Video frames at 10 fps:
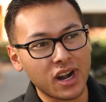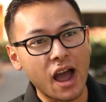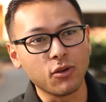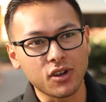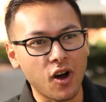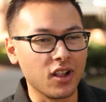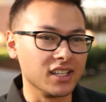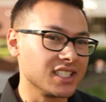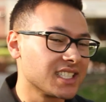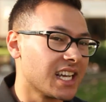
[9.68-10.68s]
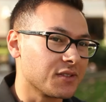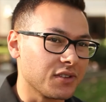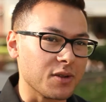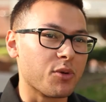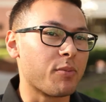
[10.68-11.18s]
I would call
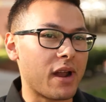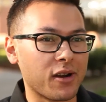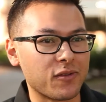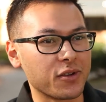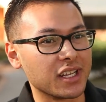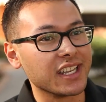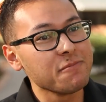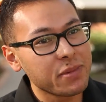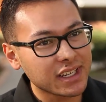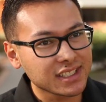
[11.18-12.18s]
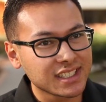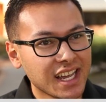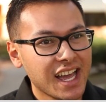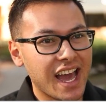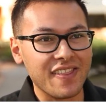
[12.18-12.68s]
unsuccessfully preparing for the Olympics.
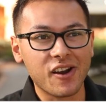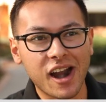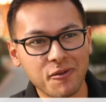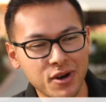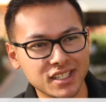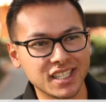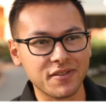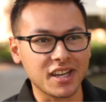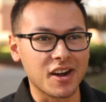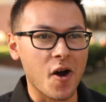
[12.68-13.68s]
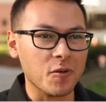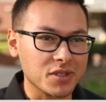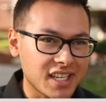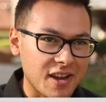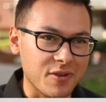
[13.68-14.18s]
And there I was living in a
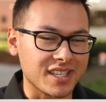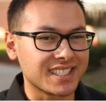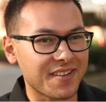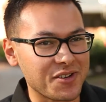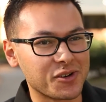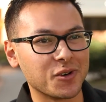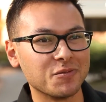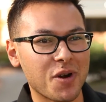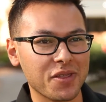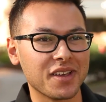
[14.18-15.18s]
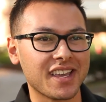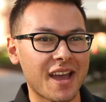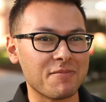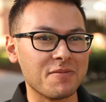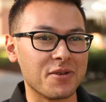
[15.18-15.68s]
homestay with 70-year-old Martha
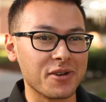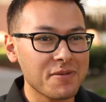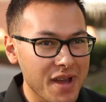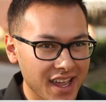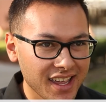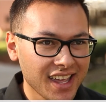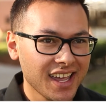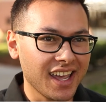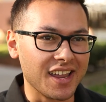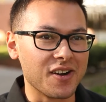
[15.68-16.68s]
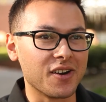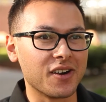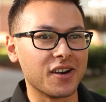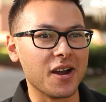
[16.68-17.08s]
Capibaribe in her